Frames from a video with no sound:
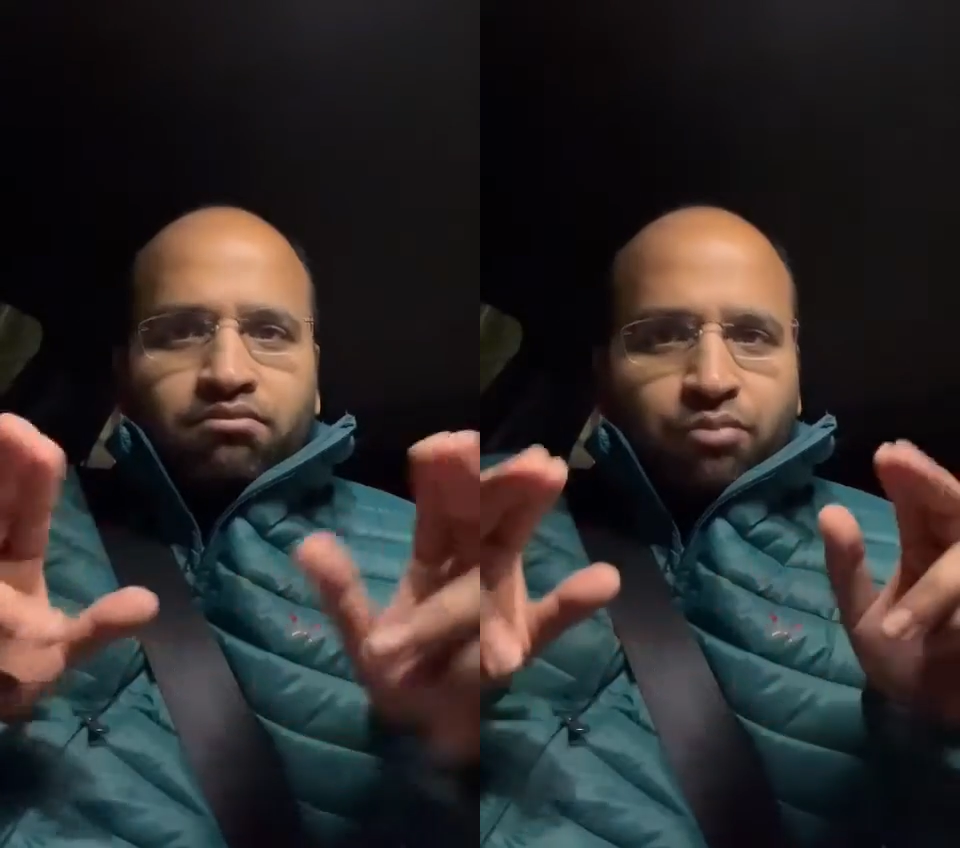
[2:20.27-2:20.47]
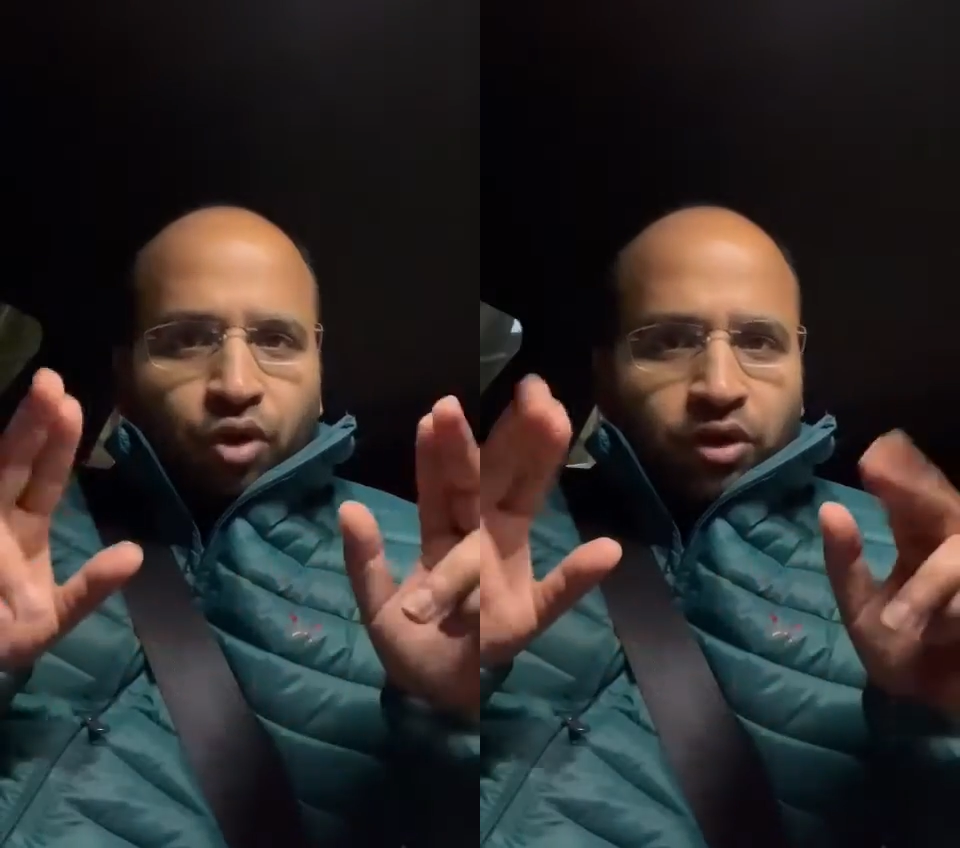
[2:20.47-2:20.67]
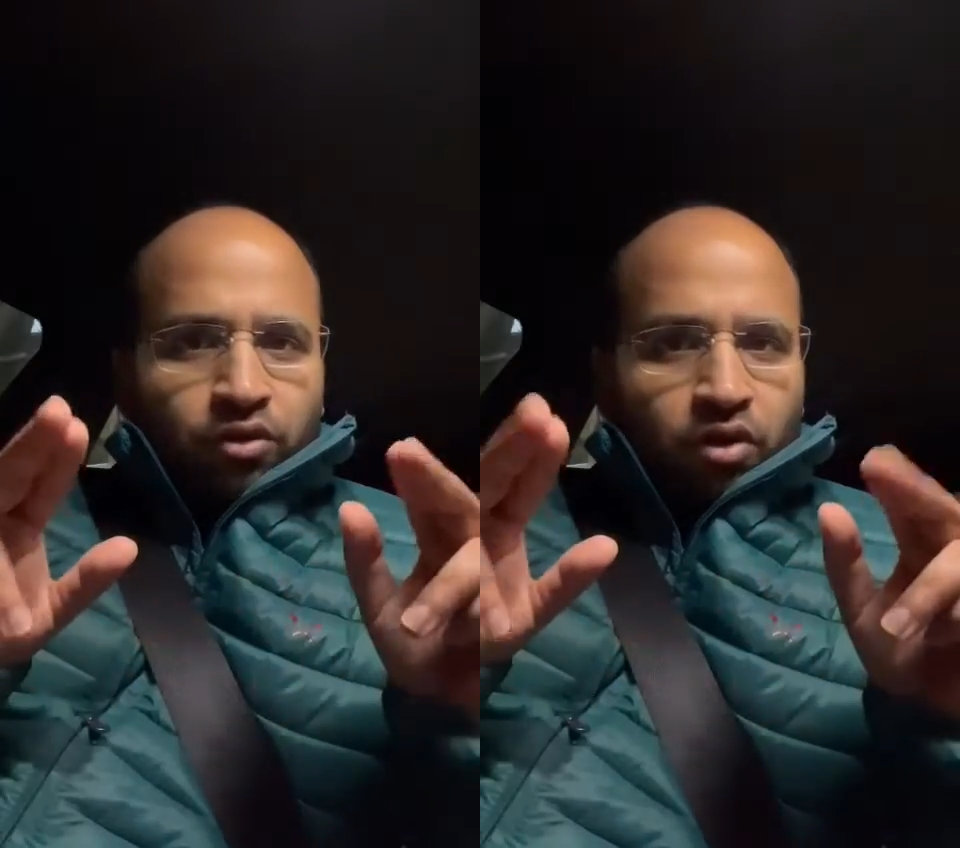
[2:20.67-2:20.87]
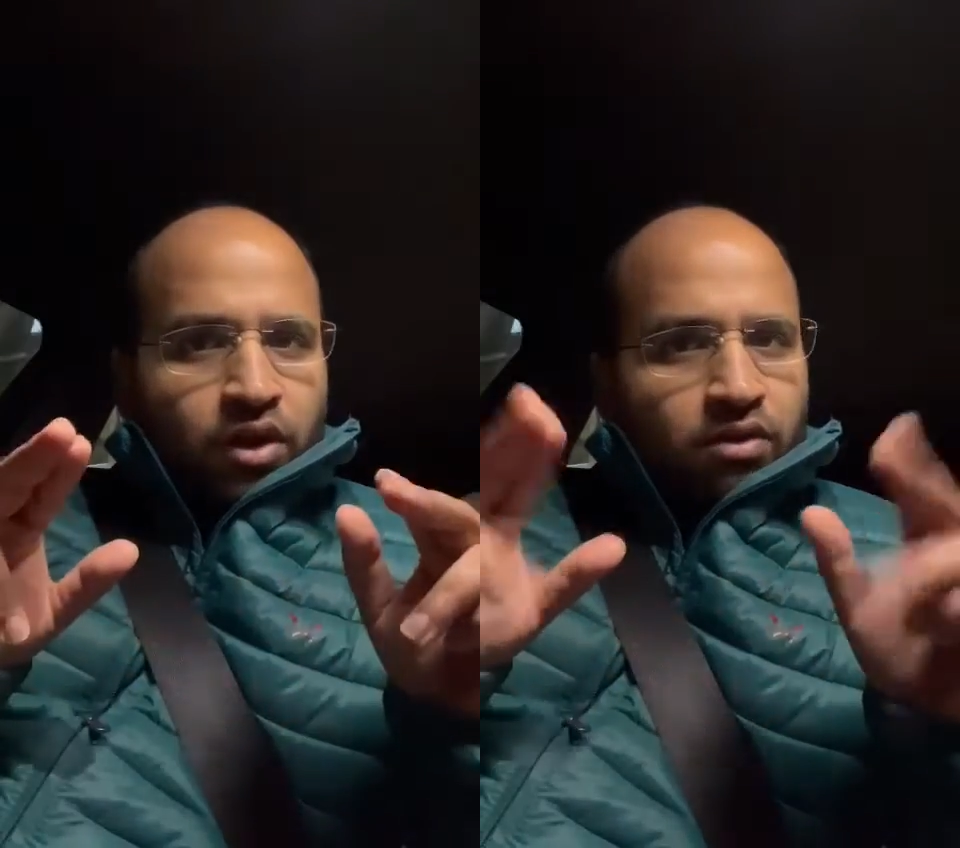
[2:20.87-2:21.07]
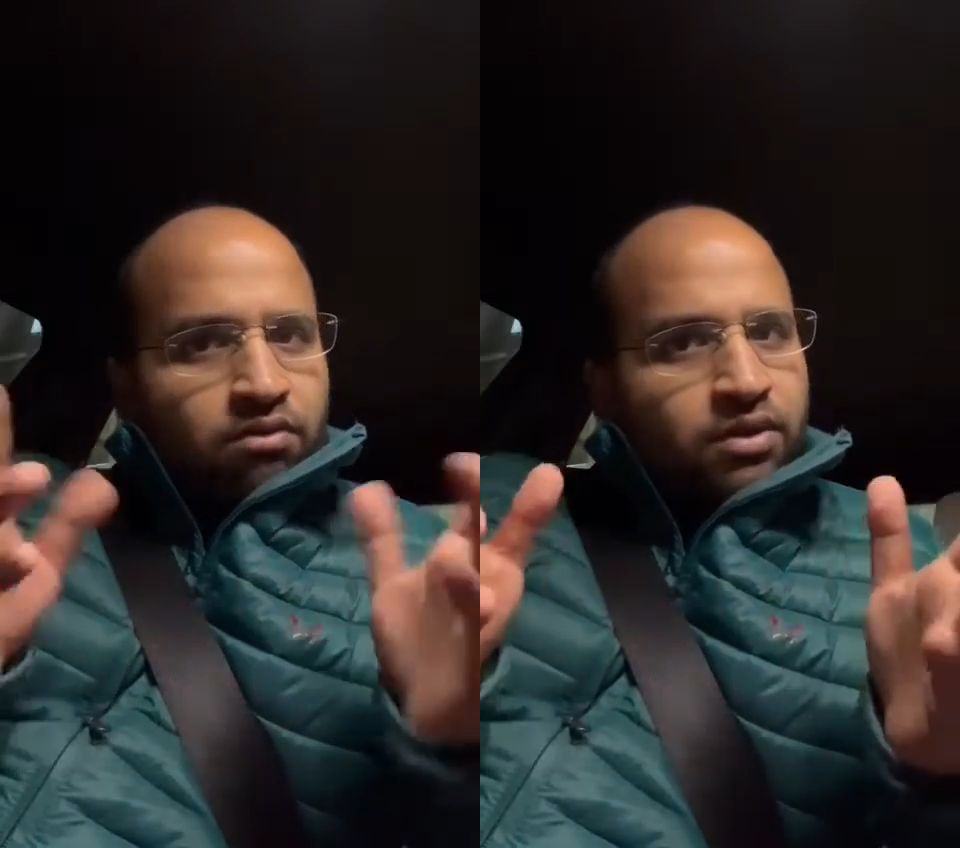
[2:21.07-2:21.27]
product
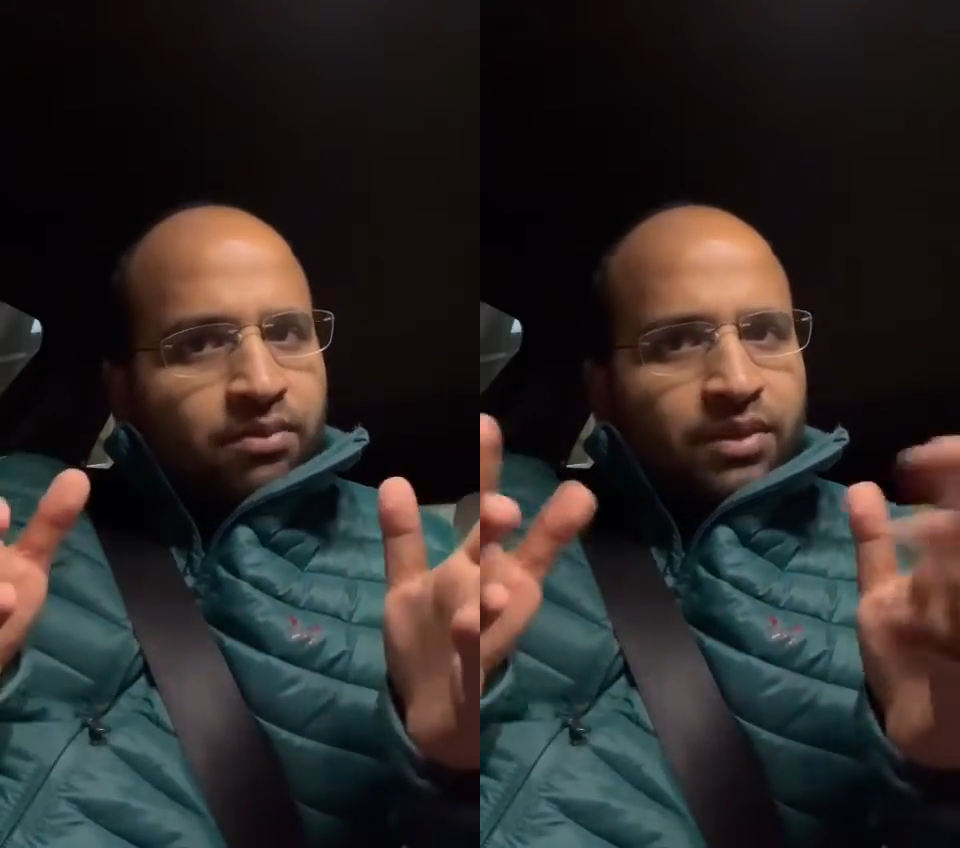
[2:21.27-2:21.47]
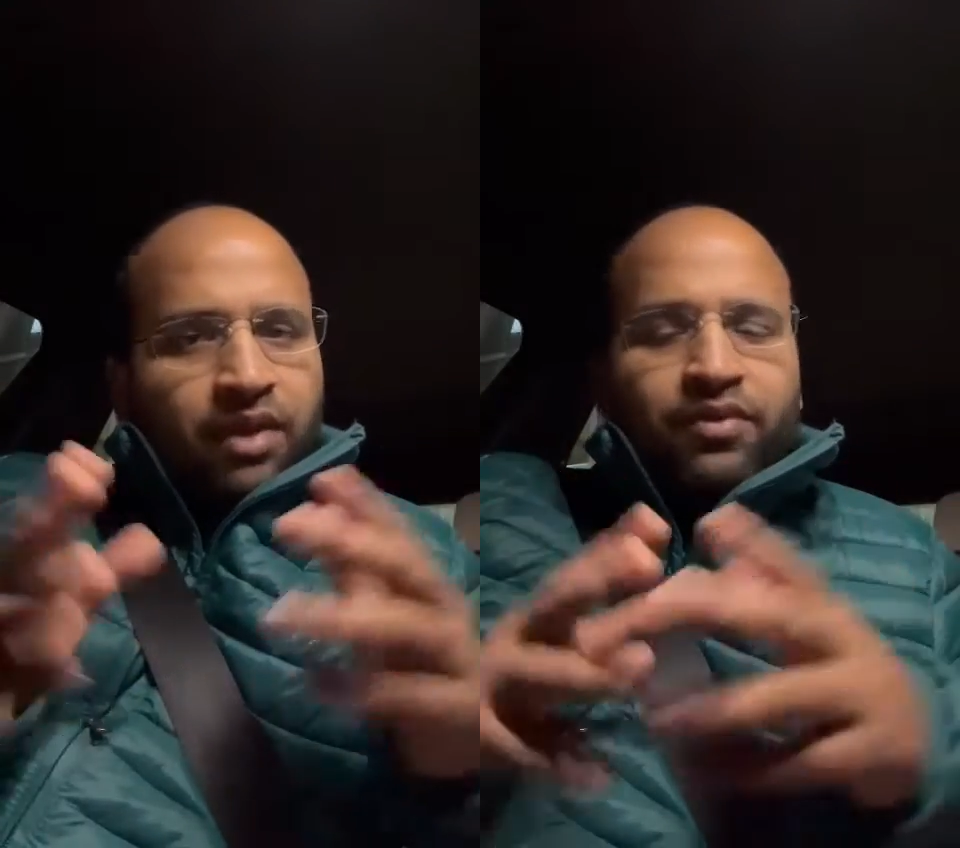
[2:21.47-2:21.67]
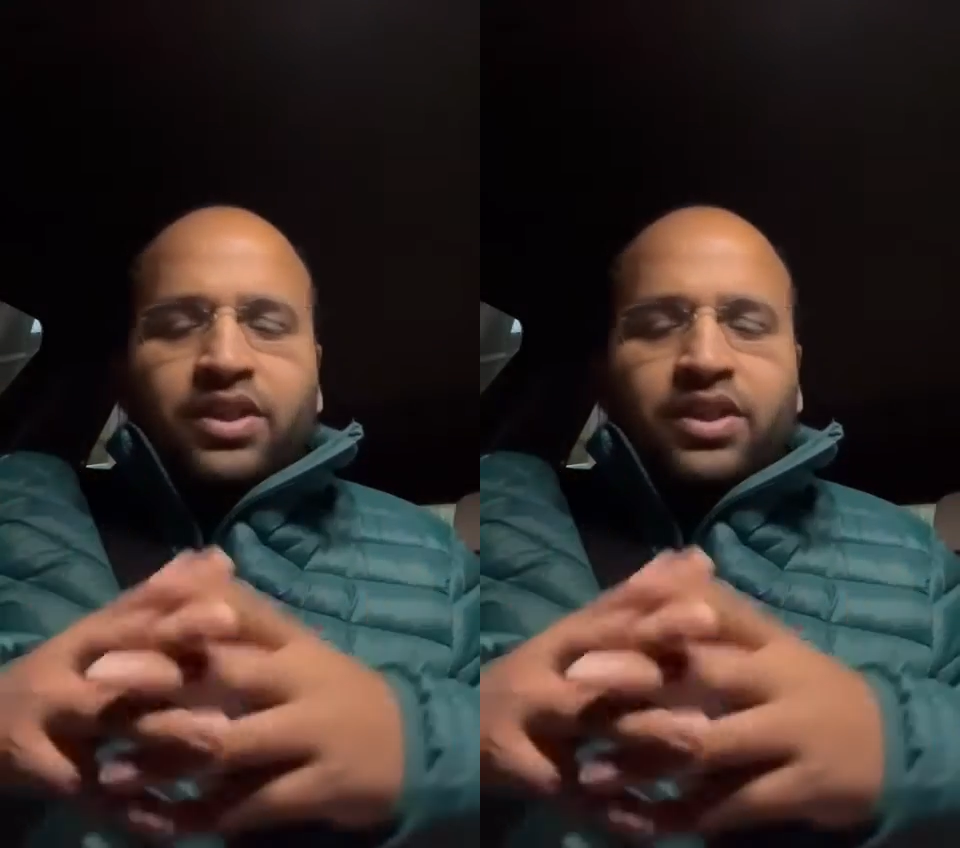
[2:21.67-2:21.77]
owner, sometimes we